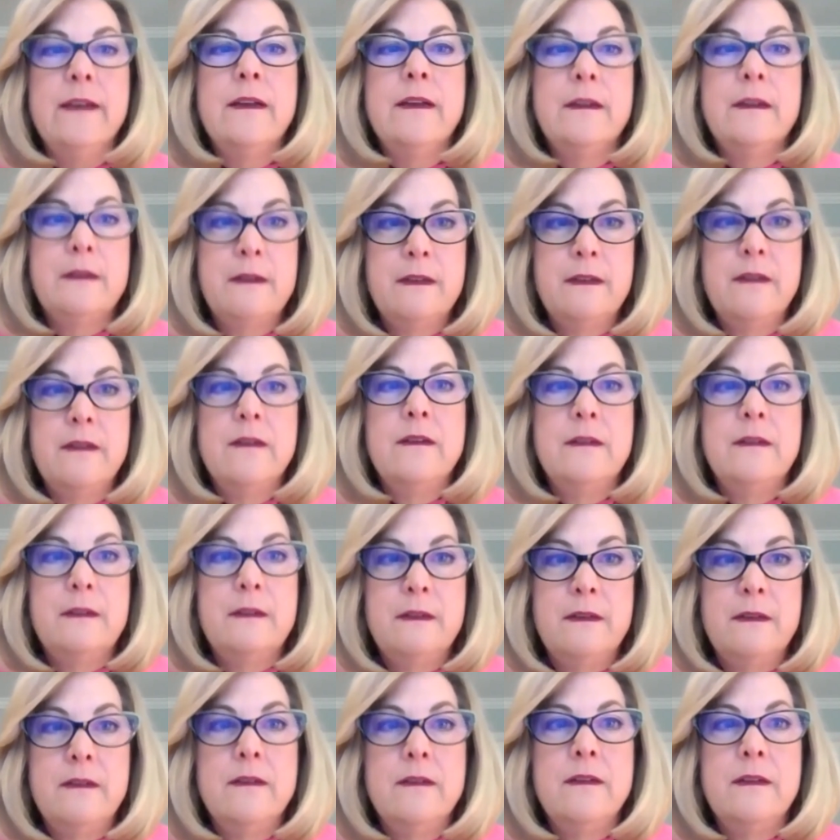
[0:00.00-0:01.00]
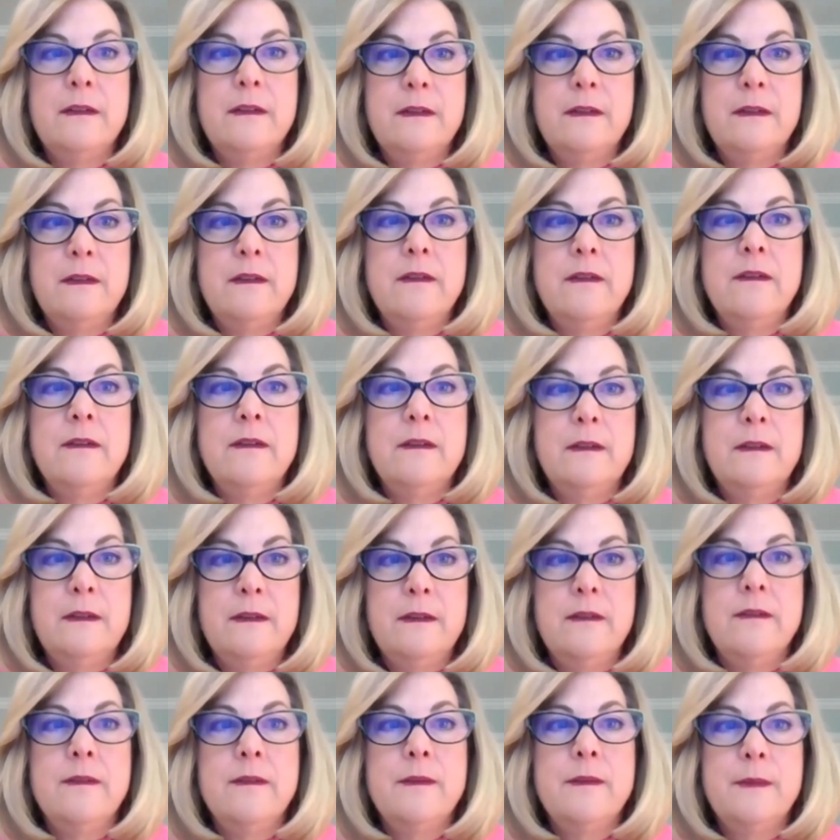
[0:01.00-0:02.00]
Cisco and Teams right now are
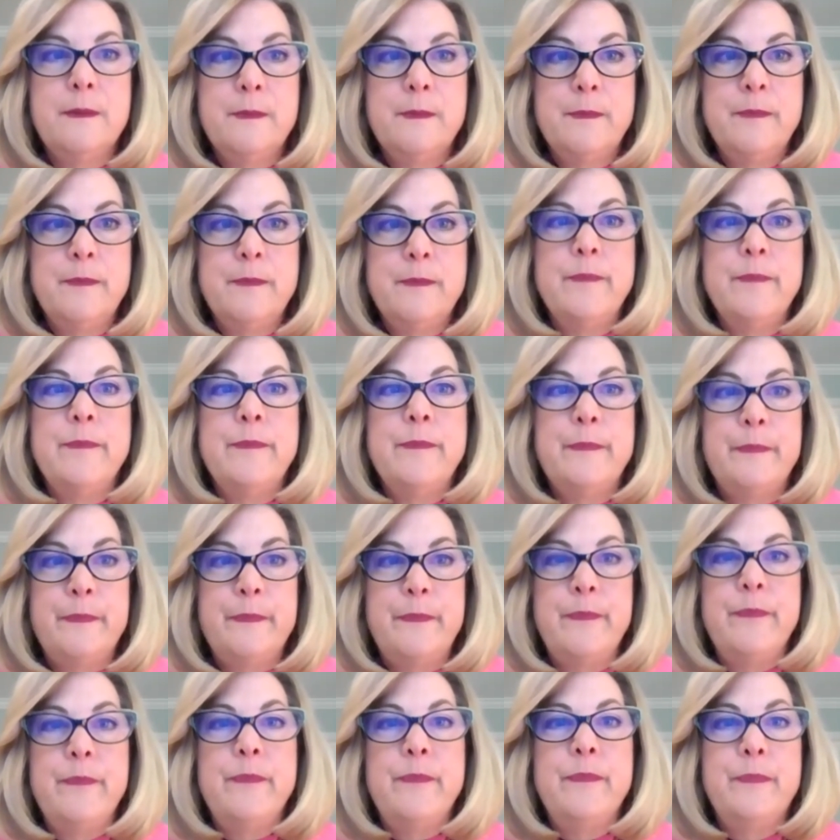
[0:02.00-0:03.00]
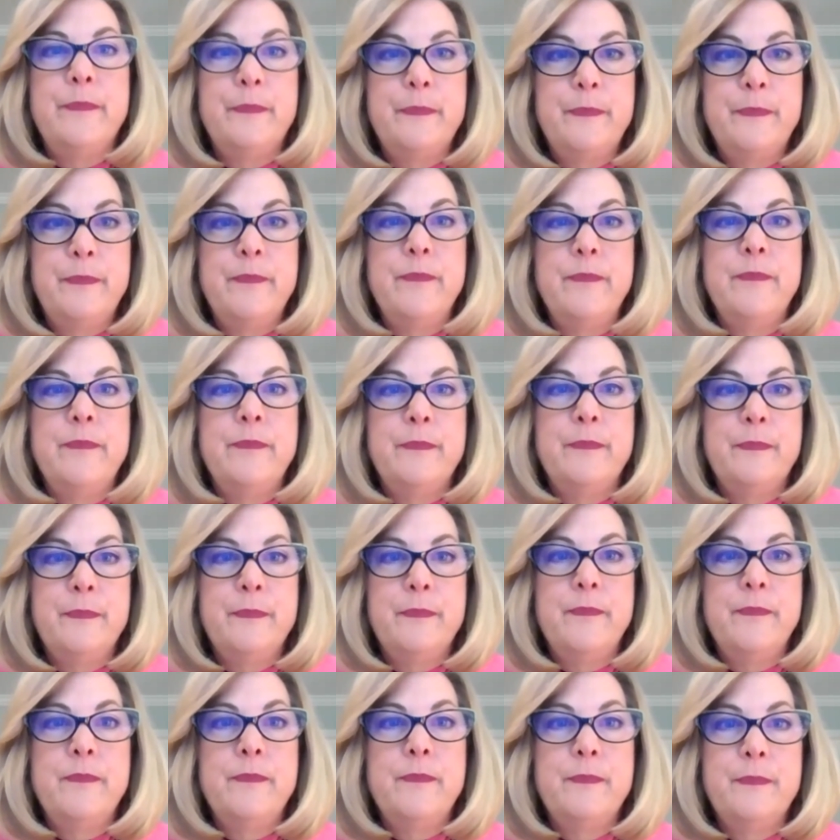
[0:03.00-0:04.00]
probably the two most popular with the federal
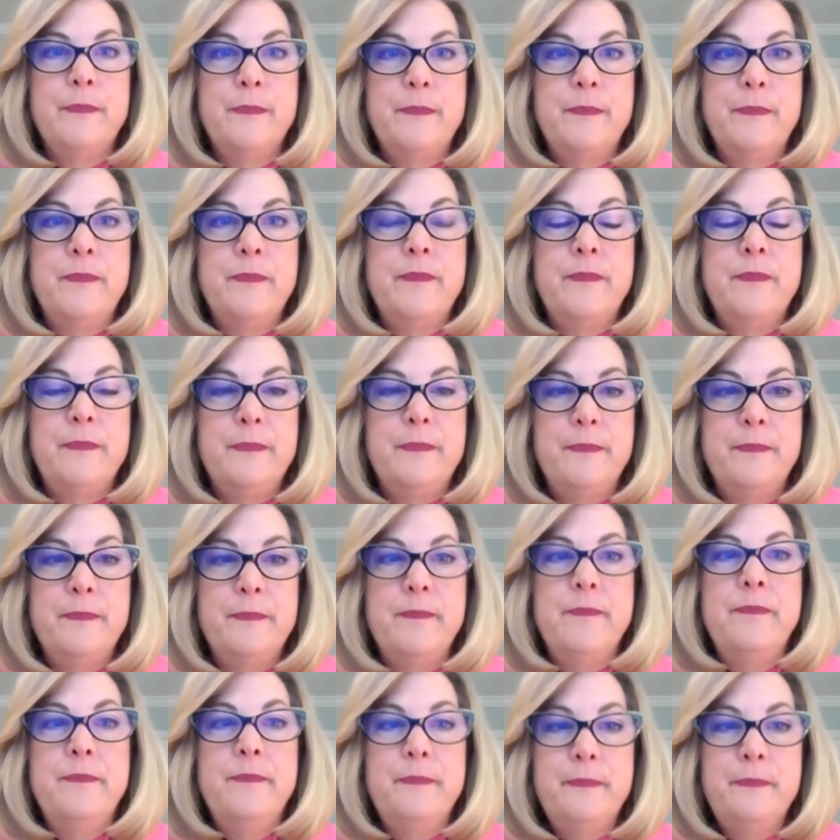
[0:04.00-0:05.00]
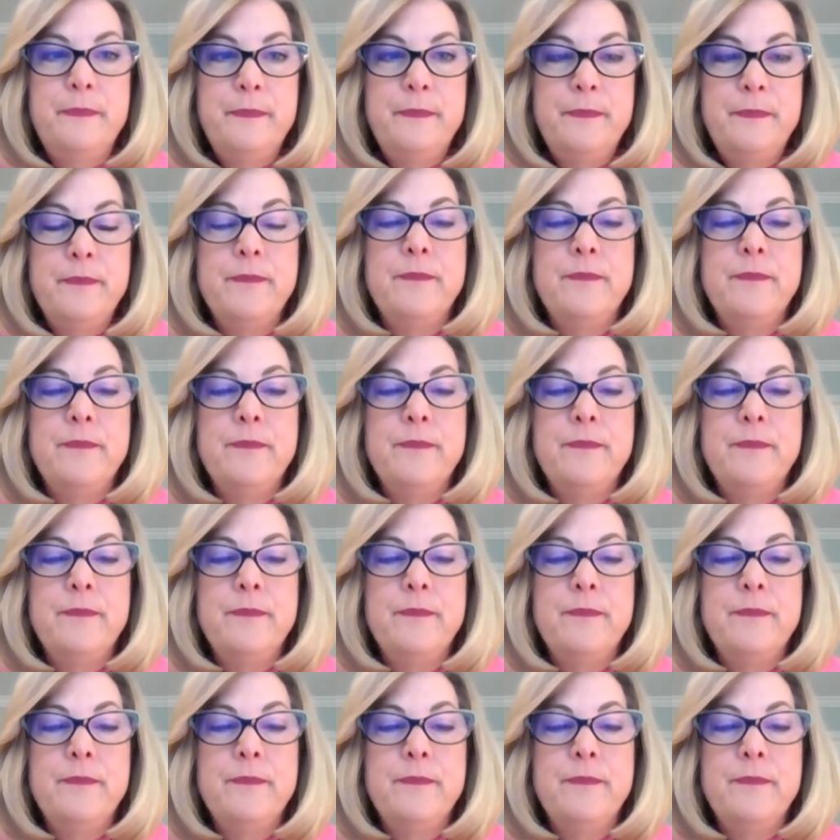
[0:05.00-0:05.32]
agencies. So that's good info.